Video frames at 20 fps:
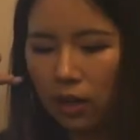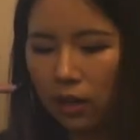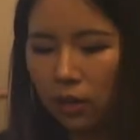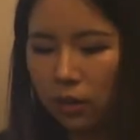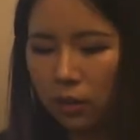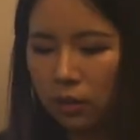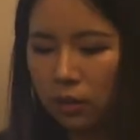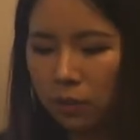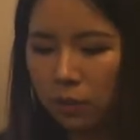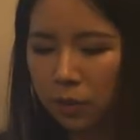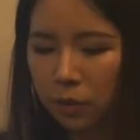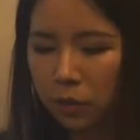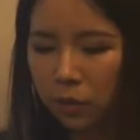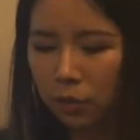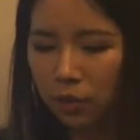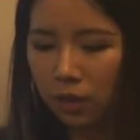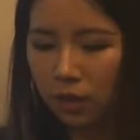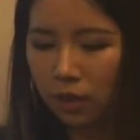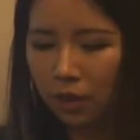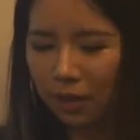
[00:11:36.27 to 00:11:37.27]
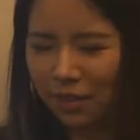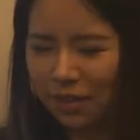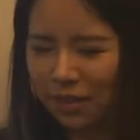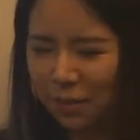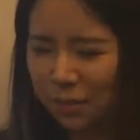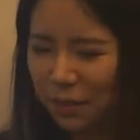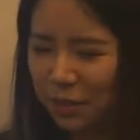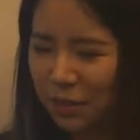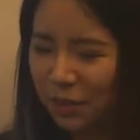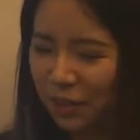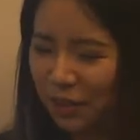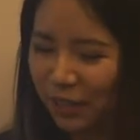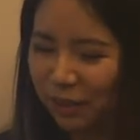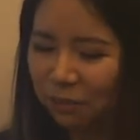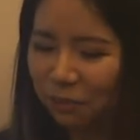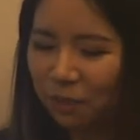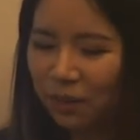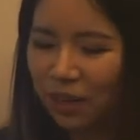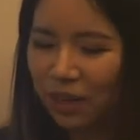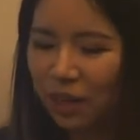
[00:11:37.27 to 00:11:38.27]
oximetry
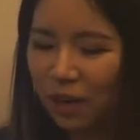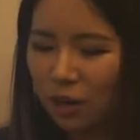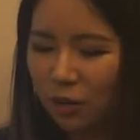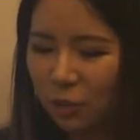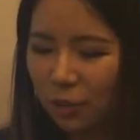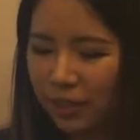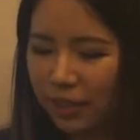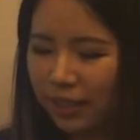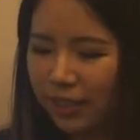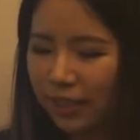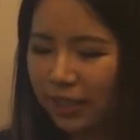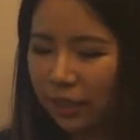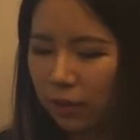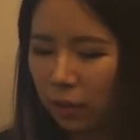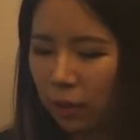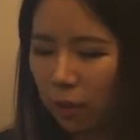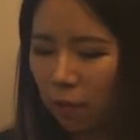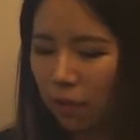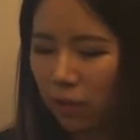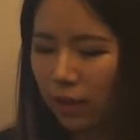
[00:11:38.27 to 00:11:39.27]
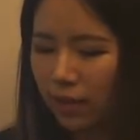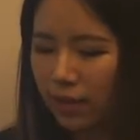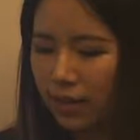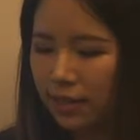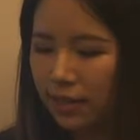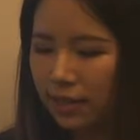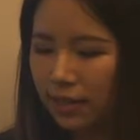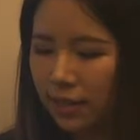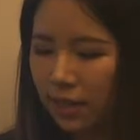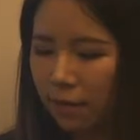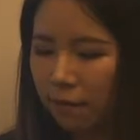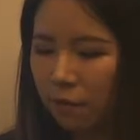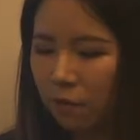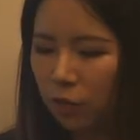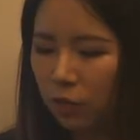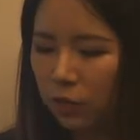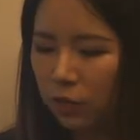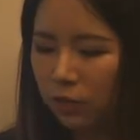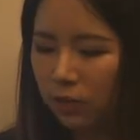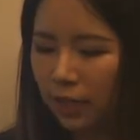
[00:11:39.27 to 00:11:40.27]
reading of less than
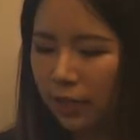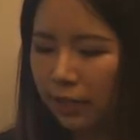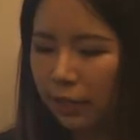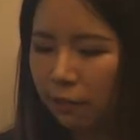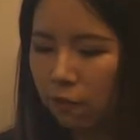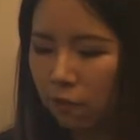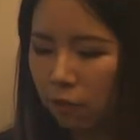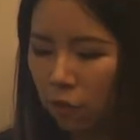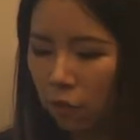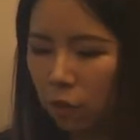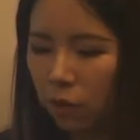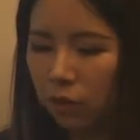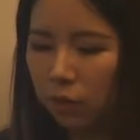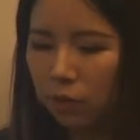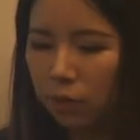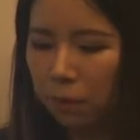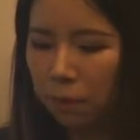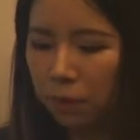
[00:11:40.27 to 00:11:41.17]
94%